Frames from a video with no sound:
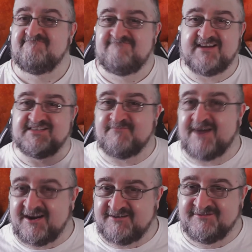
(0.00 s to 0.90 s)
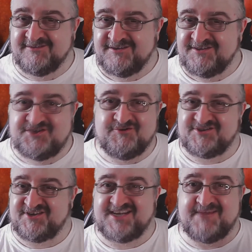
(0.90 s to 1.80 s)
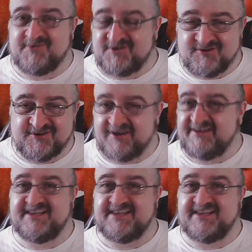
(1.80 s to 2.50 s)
Doesn't matter. The show's going to keep on going on.